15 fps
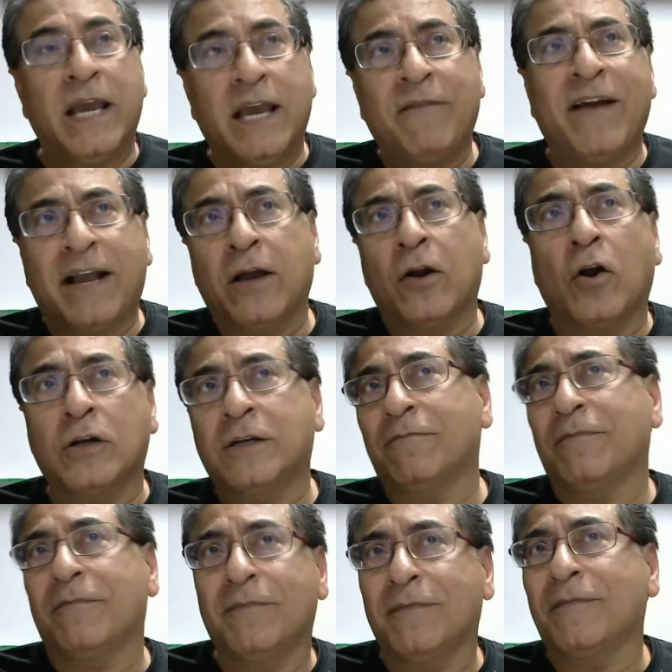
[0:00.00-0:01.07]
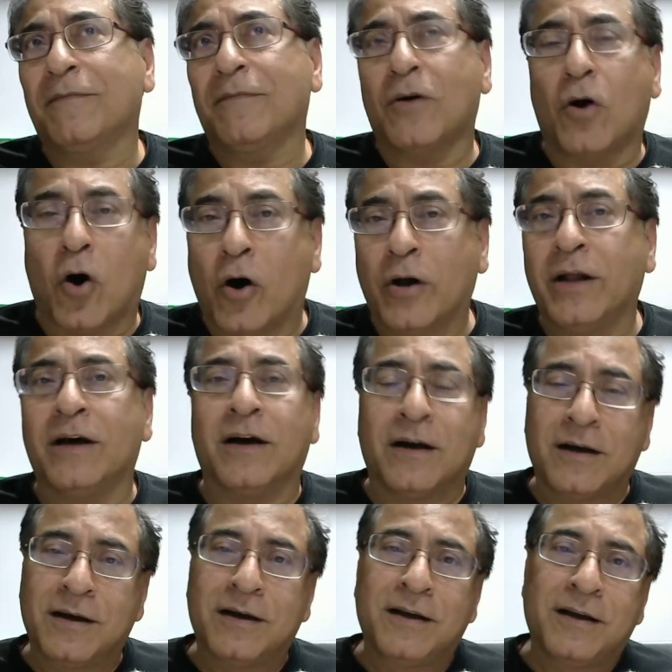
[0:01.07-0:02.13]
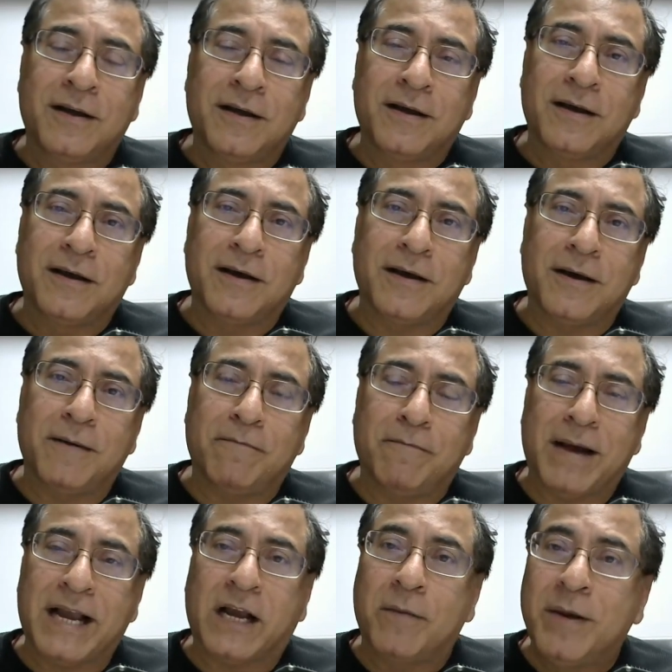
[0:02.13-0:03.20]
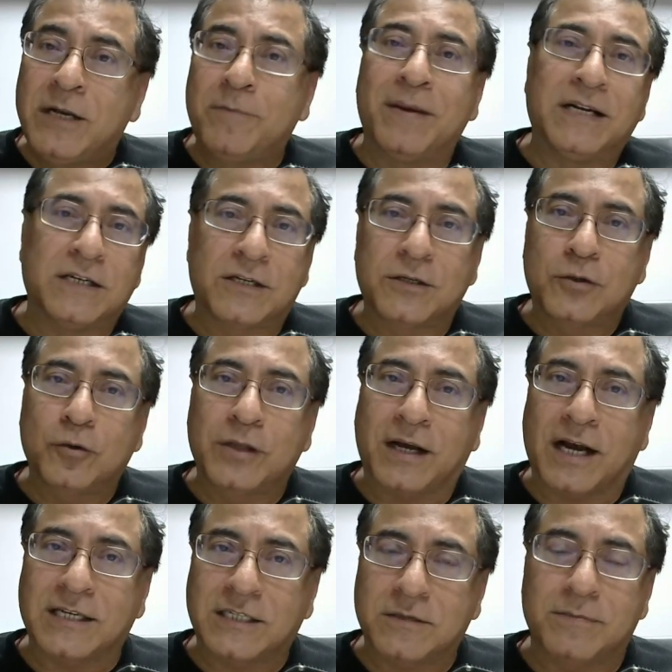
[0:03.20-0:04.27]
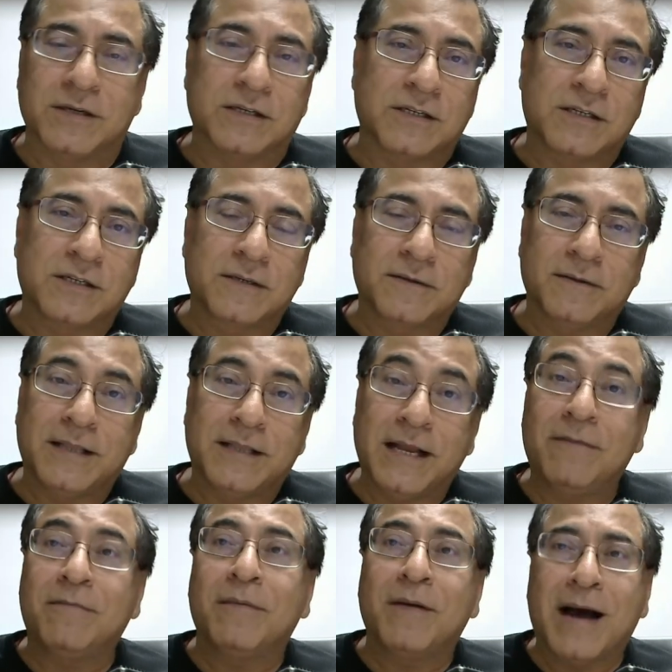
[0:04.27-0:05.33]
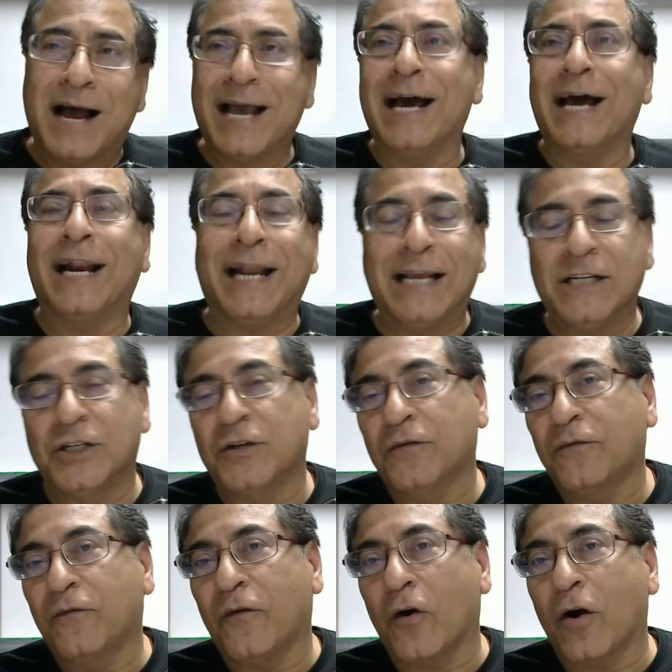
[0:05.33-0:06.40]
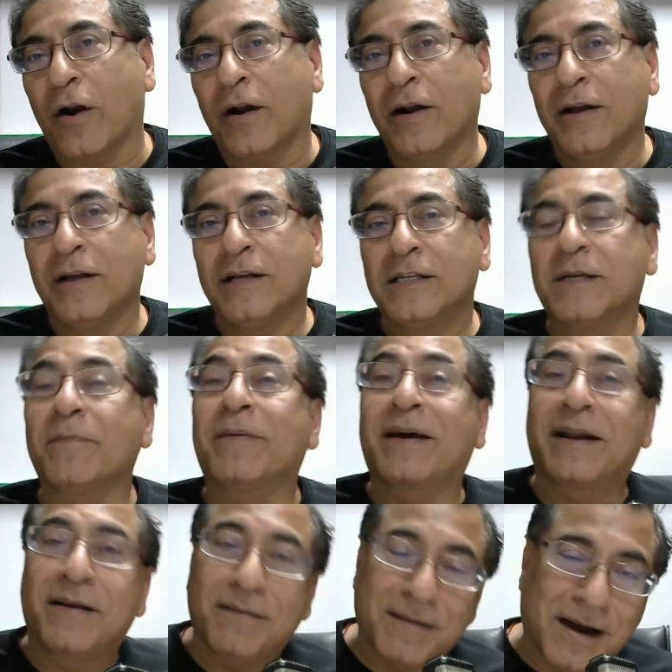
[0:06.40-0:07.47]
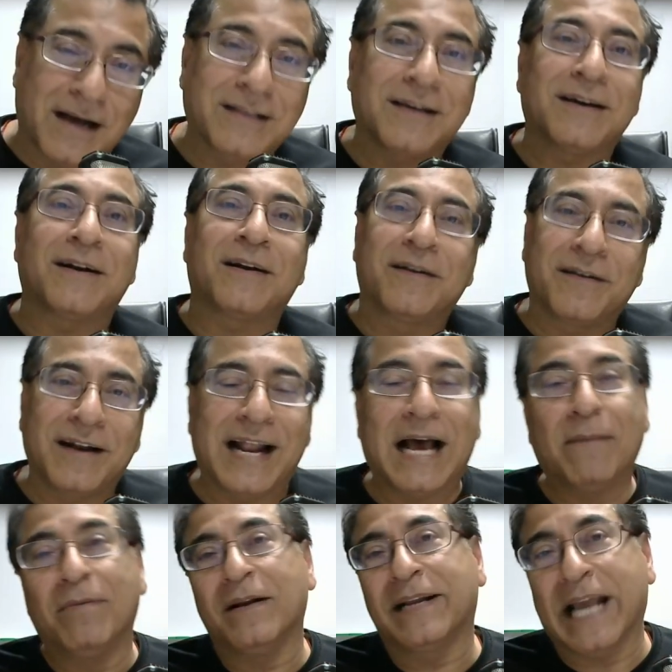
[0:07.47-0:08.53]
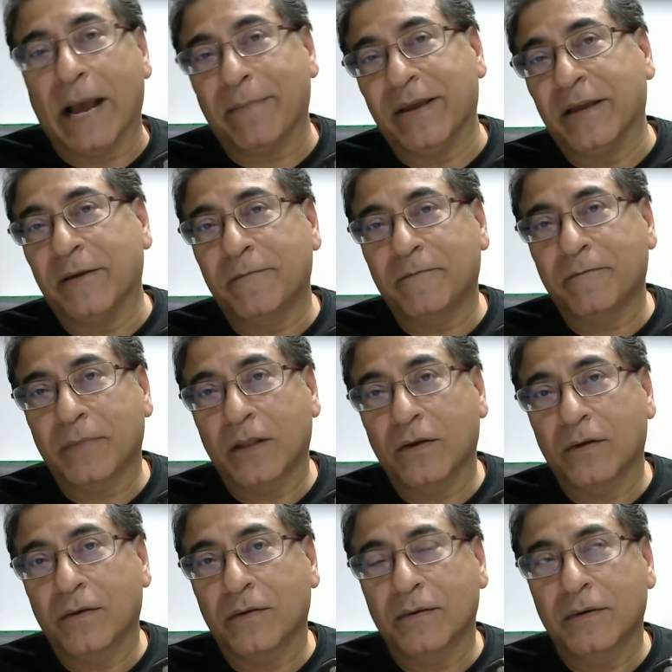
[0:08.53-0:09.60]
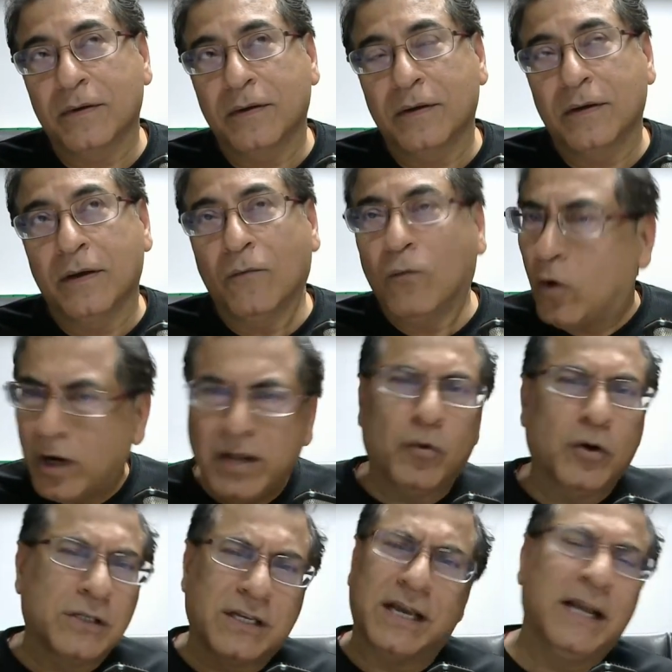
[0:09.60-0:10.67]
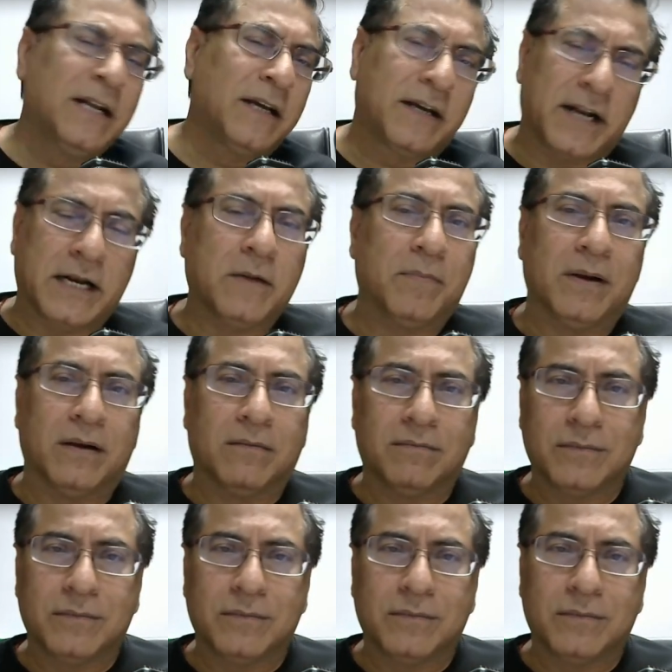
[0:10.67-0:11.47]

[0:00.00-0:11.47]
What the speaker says: if I cannot honor my commitments to the customers, then I arrange for some other reliable cabbie." Wally was incredible.